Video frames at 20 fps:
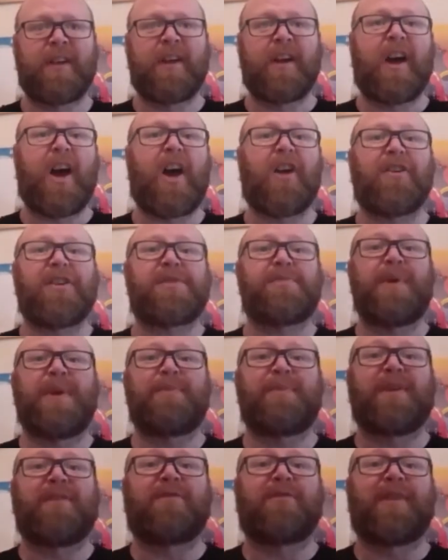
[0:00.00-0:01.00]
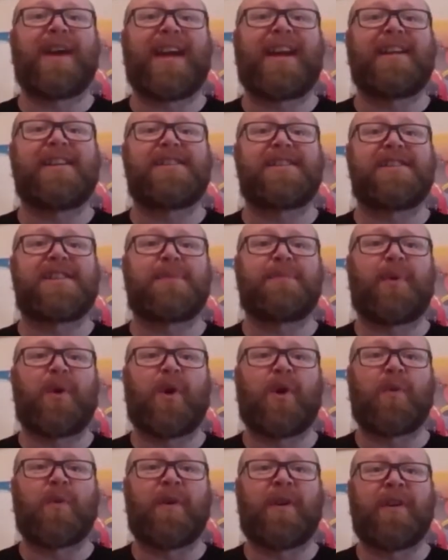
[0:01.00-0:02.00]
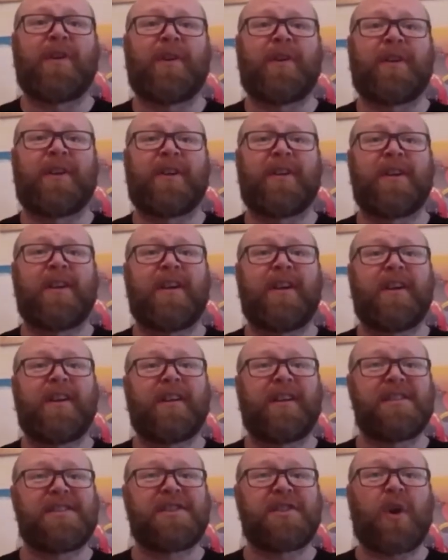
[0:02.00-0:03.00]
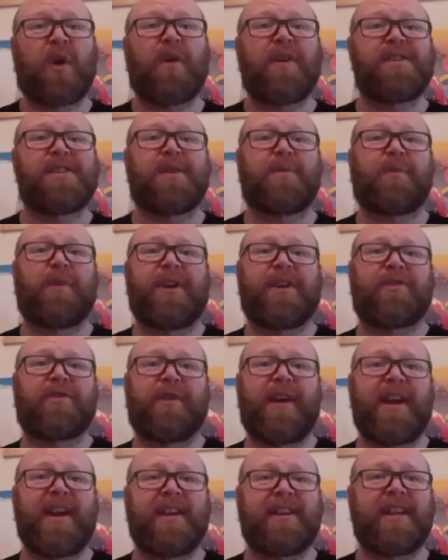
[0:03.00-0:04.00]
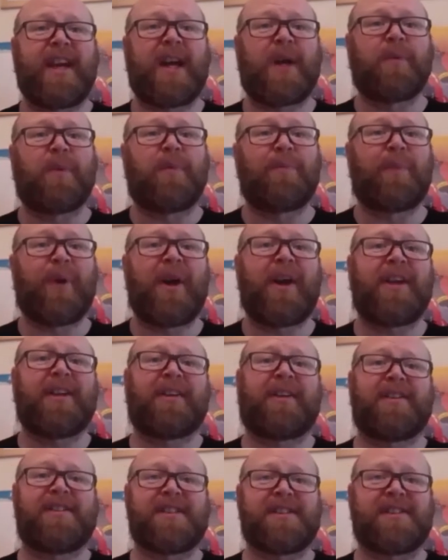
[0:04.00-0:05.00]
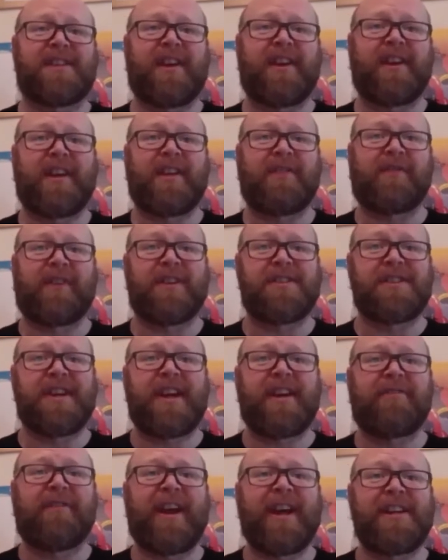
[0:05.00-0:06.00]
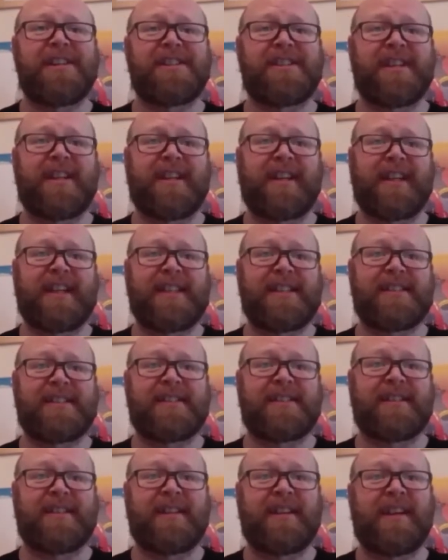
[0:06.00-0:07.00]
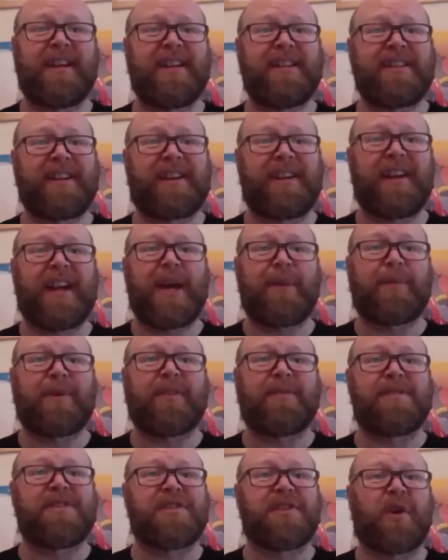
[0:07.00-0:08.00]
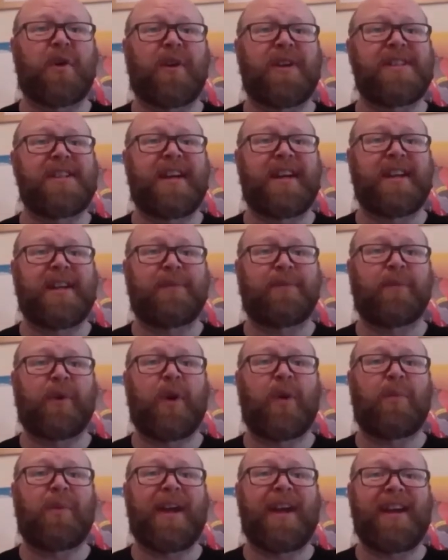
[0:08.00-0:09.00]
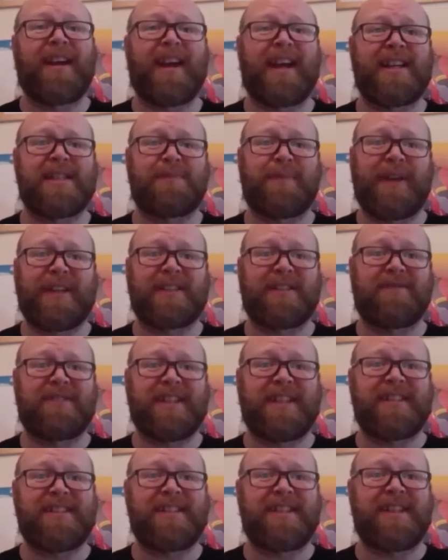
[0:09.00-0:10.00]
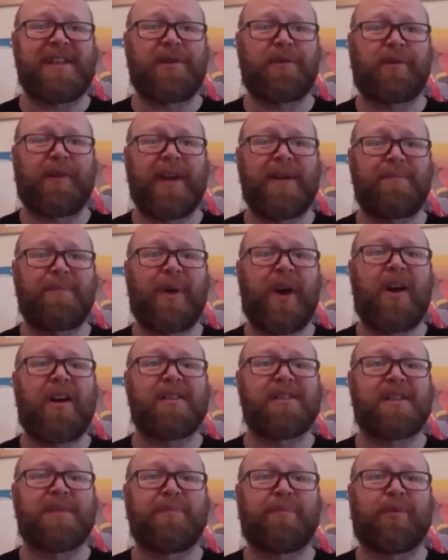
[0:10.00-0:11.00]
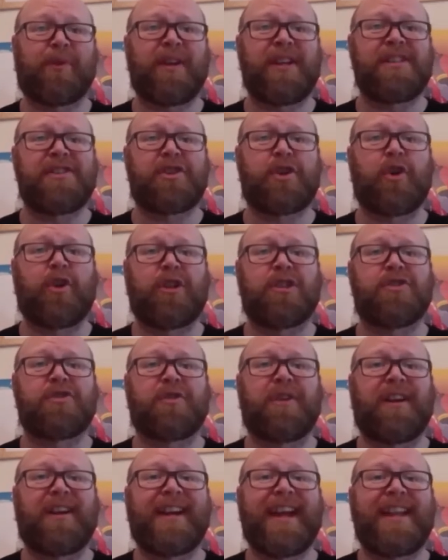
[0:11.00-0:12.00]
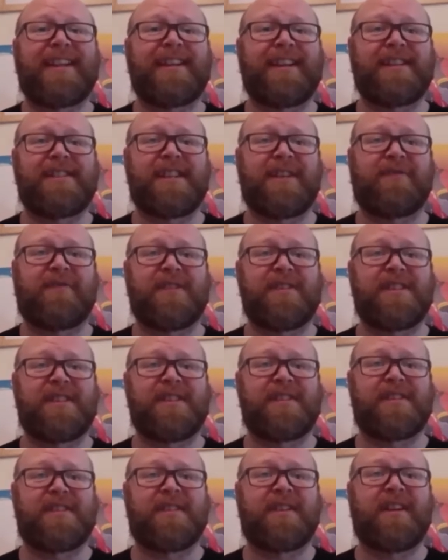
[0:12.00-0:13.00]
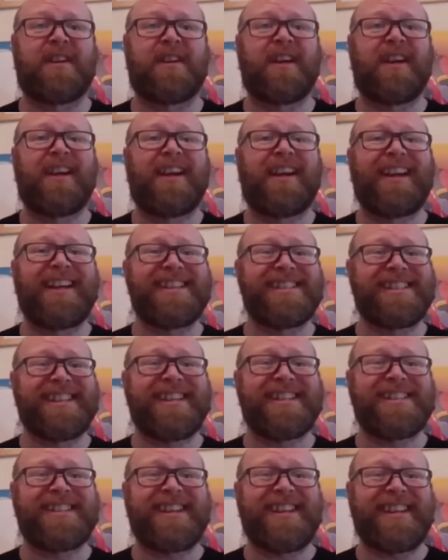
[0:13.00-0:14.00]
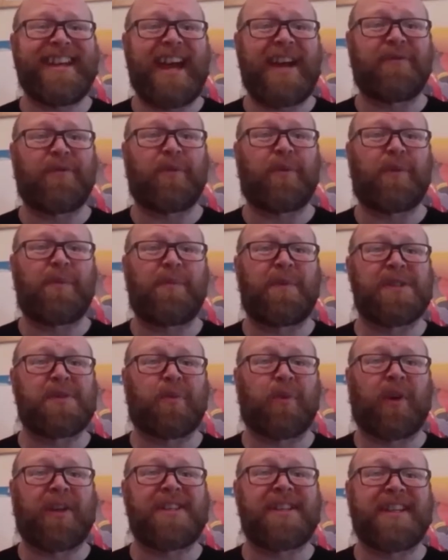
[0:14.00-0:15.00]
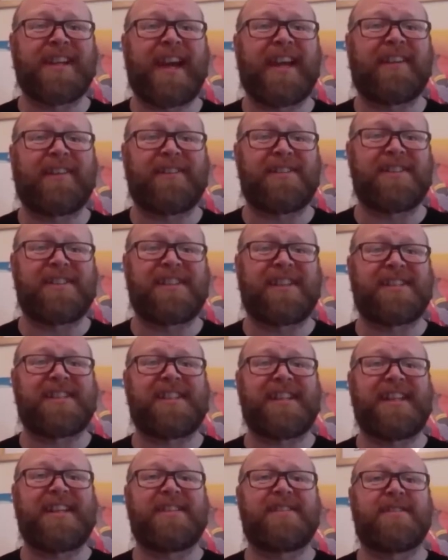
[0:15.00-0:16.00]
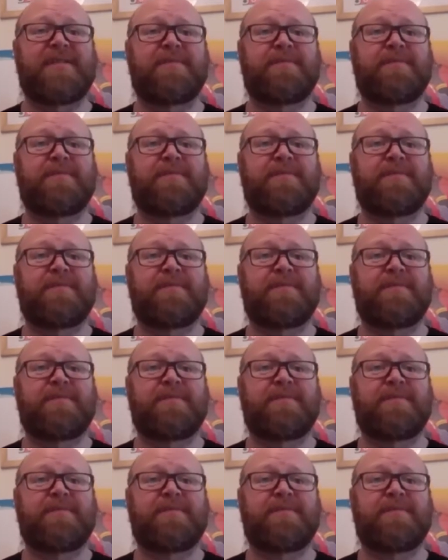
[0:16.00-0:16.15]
Irish people have rallied to support one another. The stories that we're creating now will bind our society for a generation at least. The collaborative storytelling and role-playing aspects of D&D create bonds and bridge cultural and ethnic differences. In D&D, everyone must work together to succeed.